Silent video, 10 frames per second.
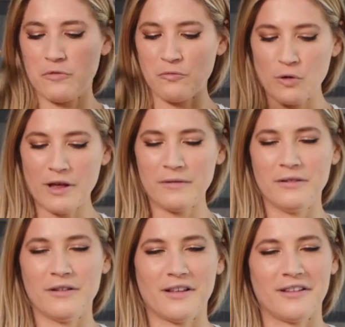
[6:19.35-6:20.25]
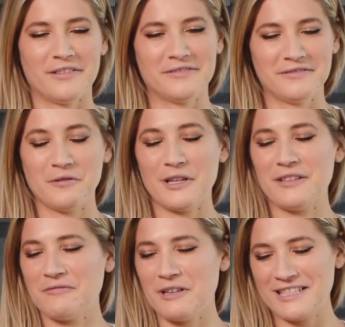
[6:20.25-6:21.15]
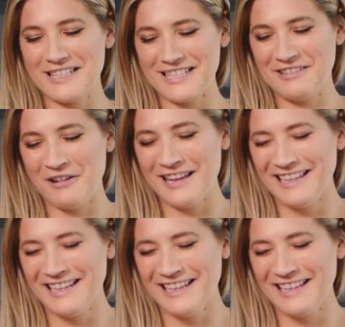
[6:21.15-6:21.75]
What is this